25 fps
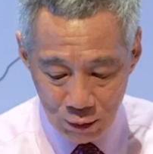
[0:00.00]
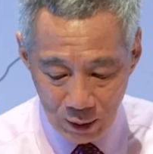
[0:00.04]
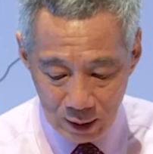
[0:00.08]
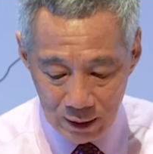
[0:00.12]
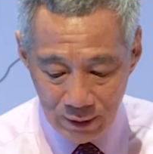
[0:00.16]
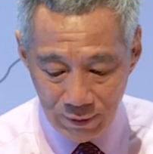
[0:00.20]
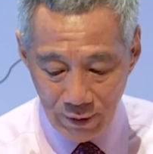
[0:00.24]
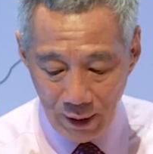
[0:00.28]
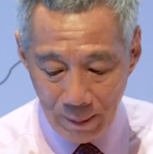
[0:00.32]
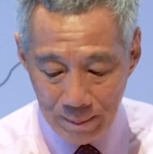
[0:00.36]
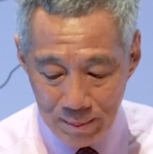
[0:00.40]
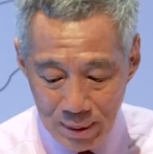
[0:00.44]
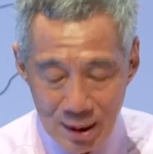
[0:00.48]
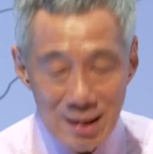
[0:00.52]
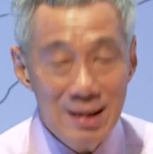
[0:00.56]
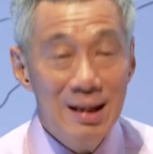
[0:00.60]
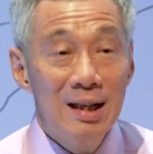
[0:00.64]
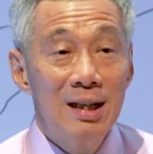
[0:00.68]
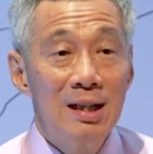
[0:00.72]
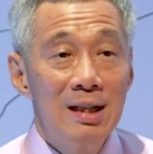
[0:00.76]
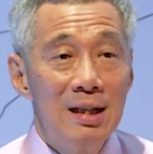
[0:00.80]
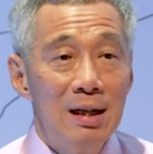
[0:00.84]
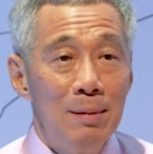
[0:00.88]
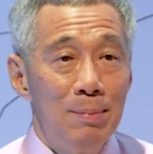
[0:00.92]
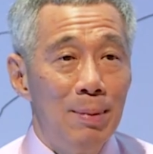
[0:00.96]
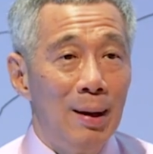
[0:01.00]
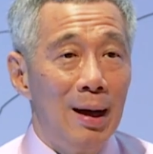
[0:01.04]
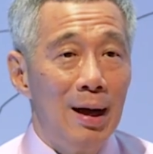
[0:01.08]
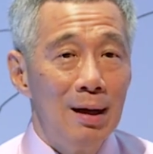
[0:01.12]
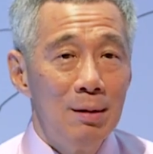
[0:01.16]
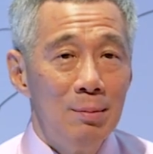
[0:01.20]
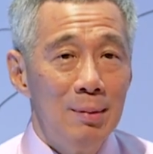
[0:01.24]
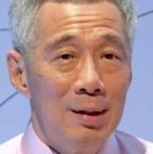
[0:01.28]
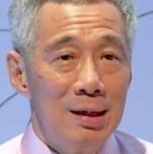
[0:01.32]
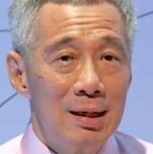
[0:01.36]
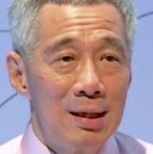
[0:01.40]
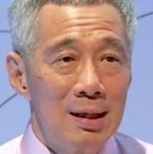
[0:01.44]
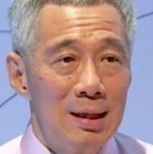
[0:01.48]
one of the busiest
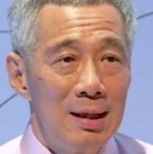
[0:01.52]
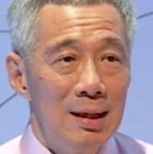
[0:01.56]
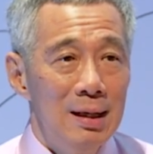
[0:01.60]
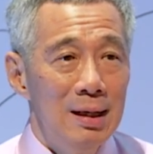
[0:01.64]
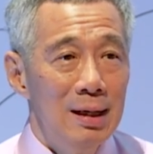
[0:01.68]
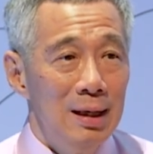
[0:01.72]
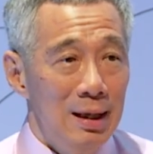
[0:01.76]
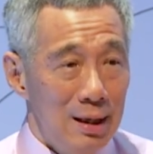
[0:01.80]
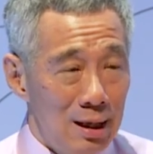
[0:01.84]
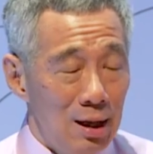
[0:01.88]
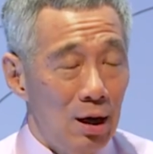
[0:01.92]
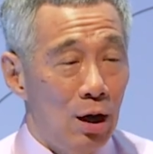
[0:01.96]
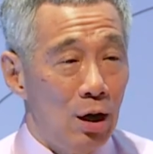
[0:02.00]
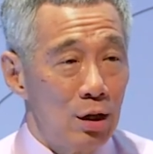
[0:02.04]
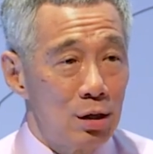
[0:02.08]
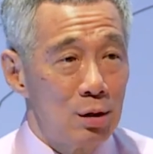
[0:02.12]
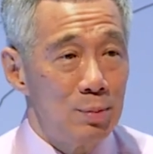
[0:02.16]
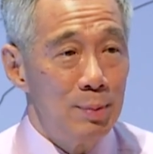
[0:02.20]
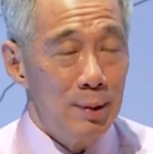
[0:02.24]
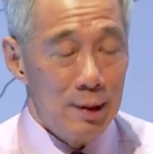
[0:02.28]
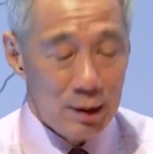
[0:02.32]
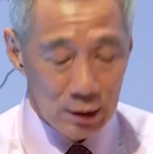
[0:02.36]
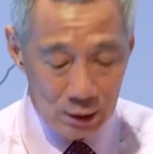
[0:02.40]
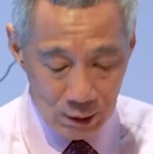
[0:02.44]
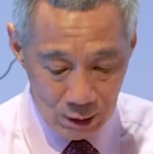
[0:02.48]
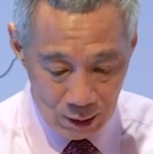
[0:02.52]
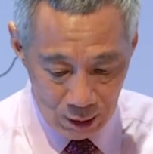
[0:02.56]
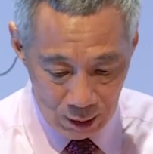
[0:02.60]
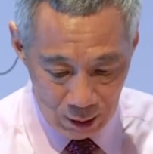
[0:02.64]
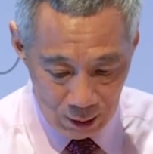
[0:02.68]
departments in the hospital.